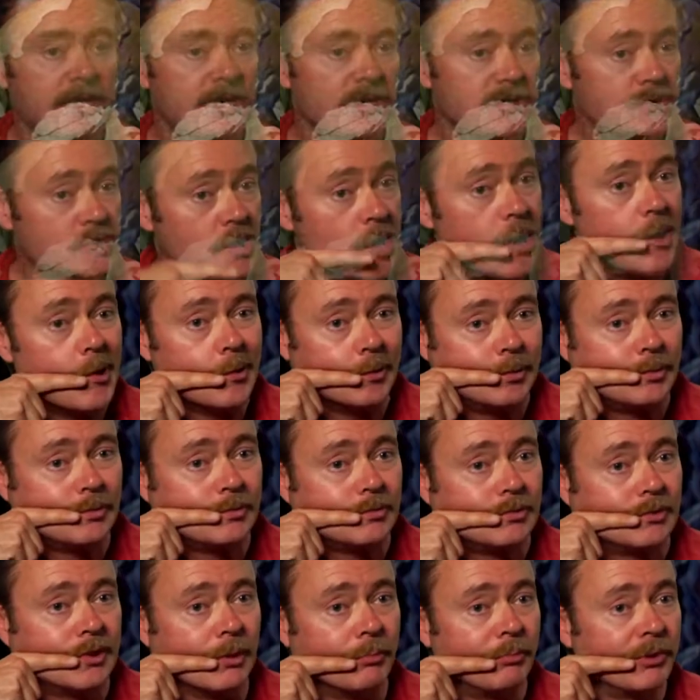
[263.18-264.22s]
So
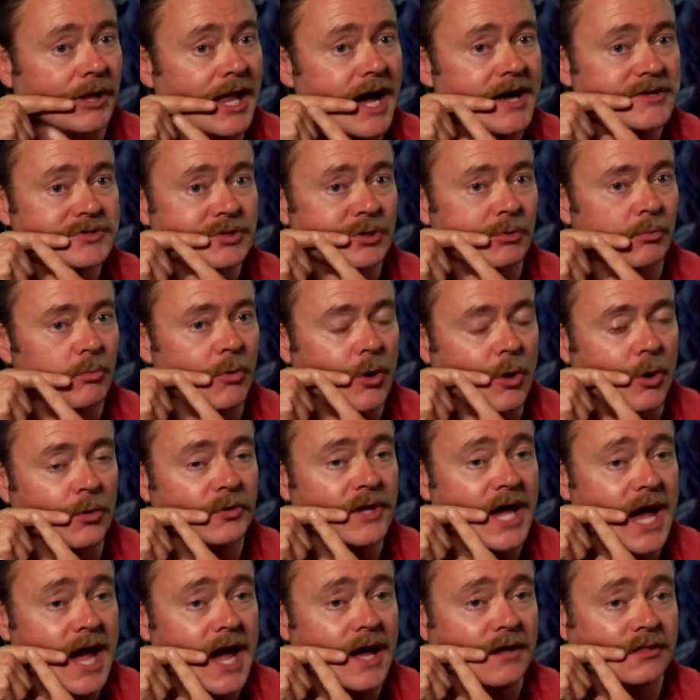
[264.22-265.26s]
the plaster mold
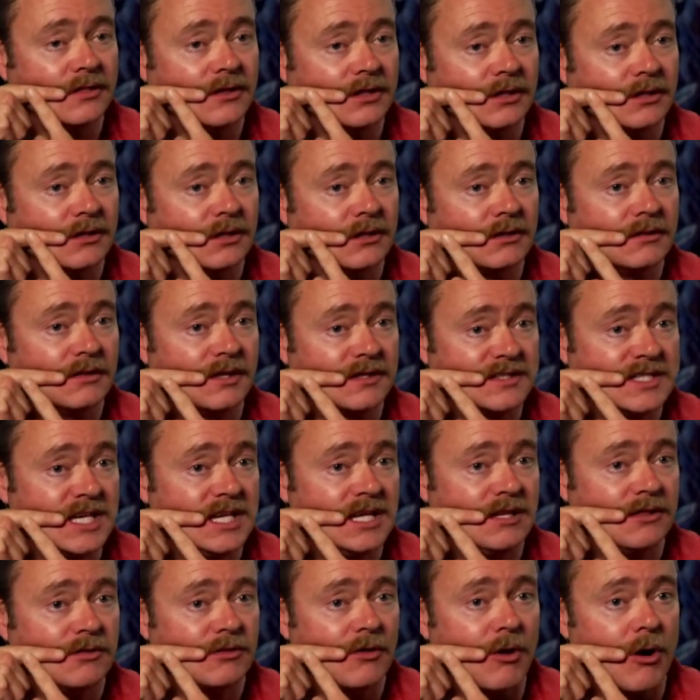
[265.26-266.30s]
had the
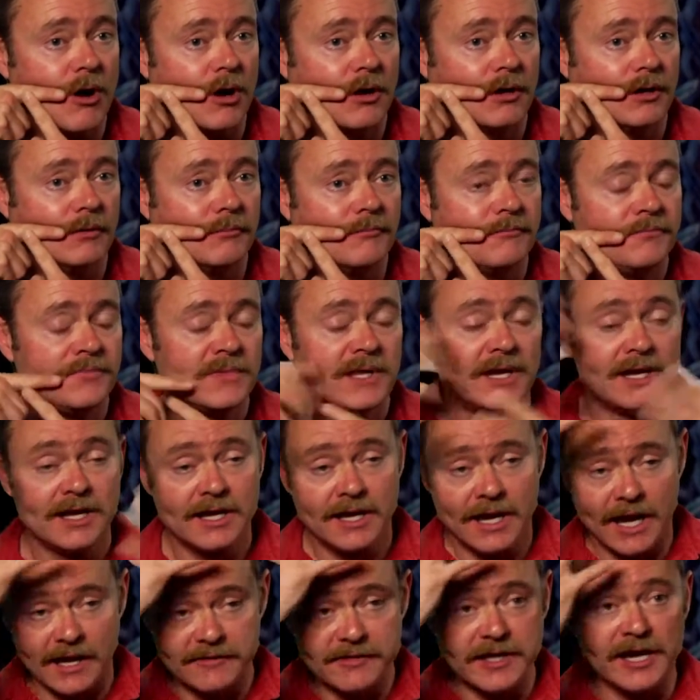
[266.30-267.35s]
teeth on them,
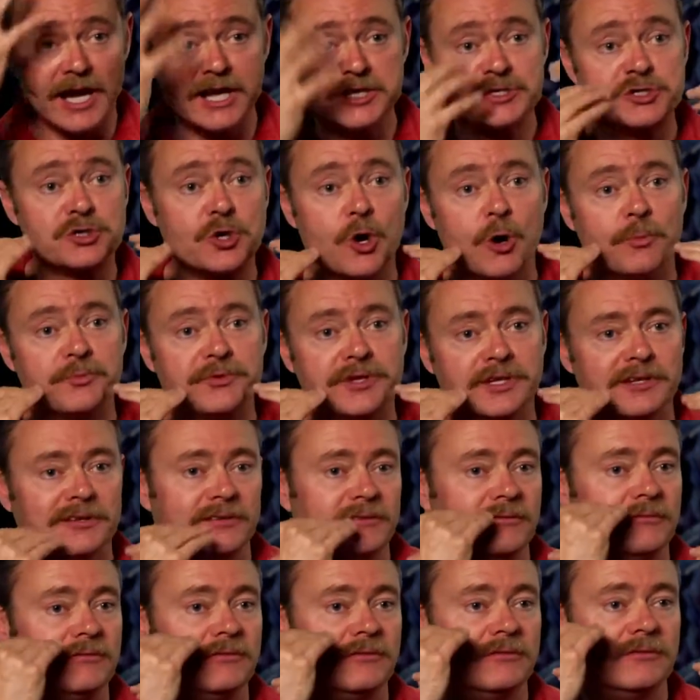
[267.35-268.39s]
and then I sculpted
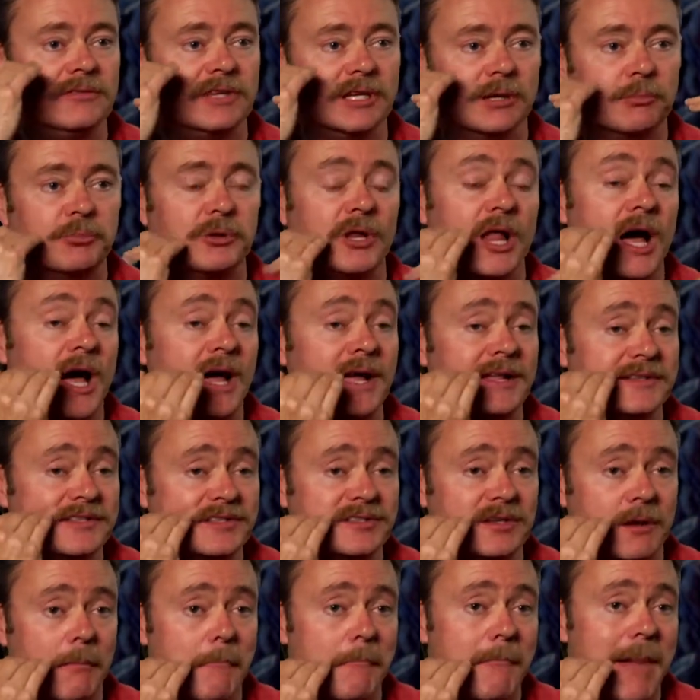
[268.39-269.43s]
the appliance
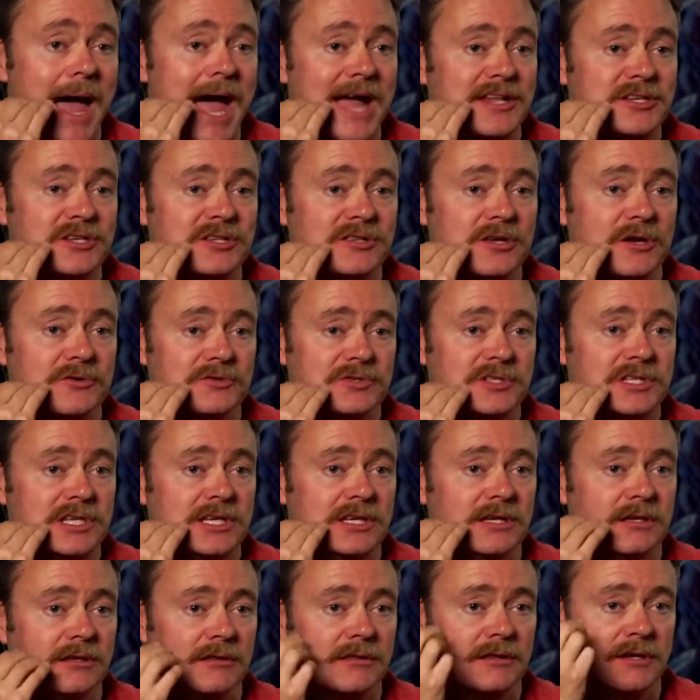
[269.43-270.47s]
to match those
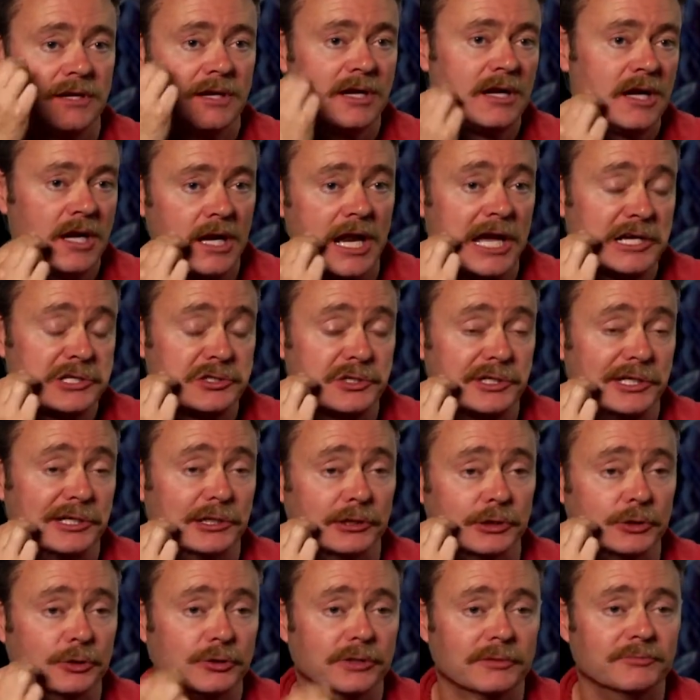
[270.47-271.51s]
teeth and actually
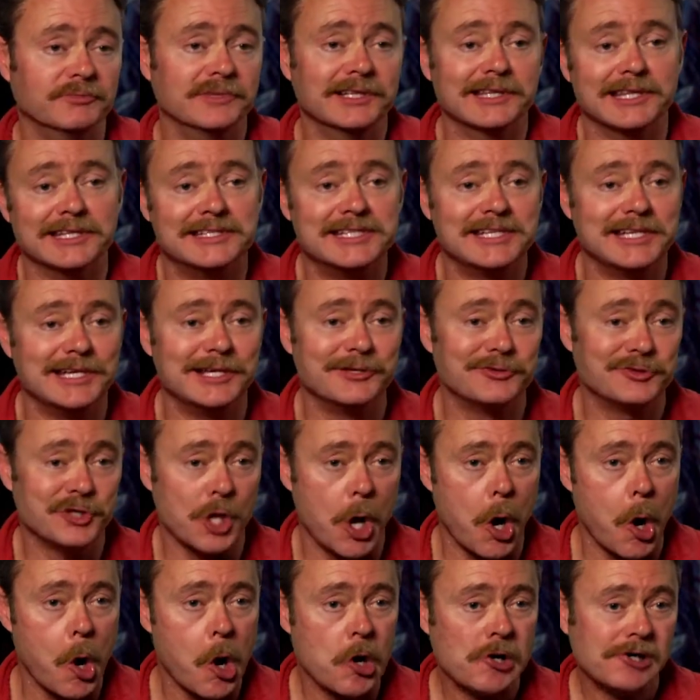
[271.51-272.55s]
glued them to the teeth,
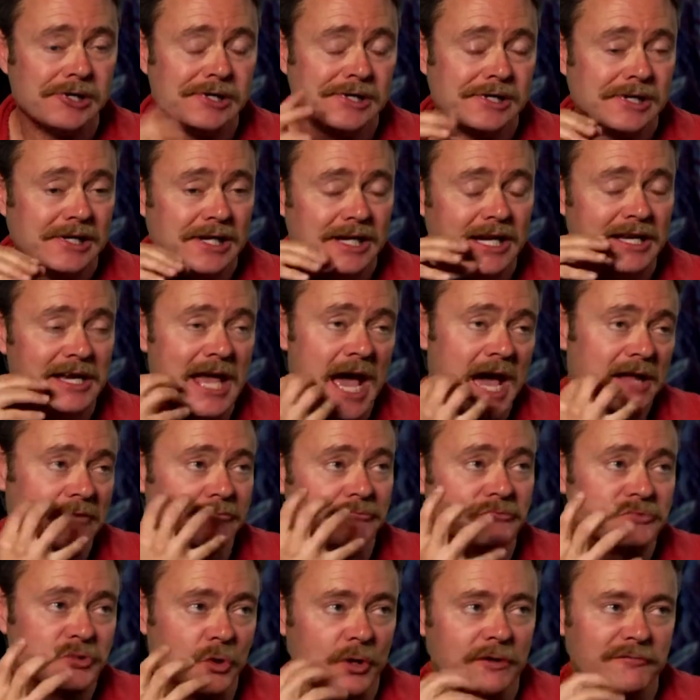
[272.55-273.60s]
so it had
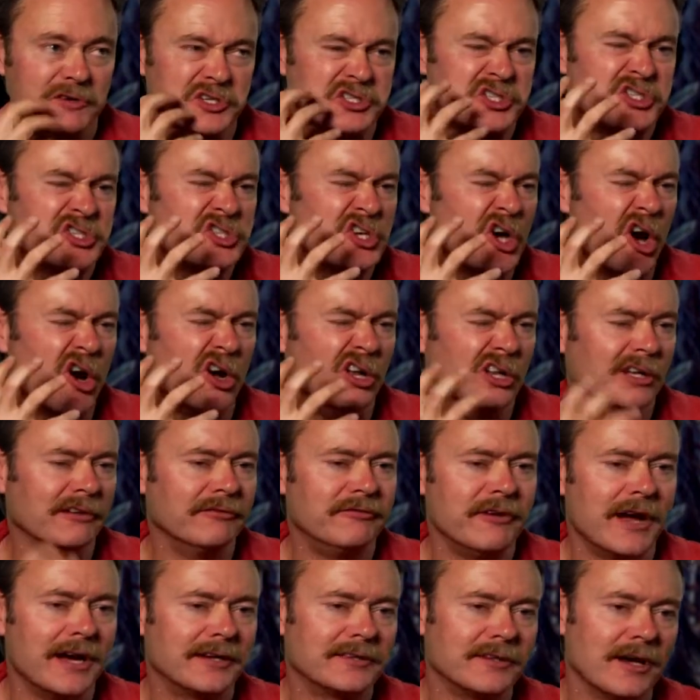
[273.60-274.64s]
sort of a skull
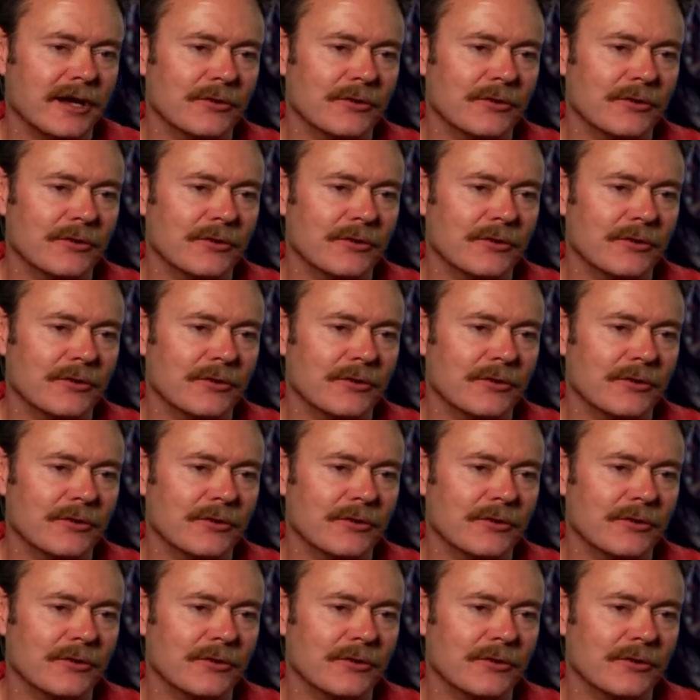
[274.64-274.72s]
effect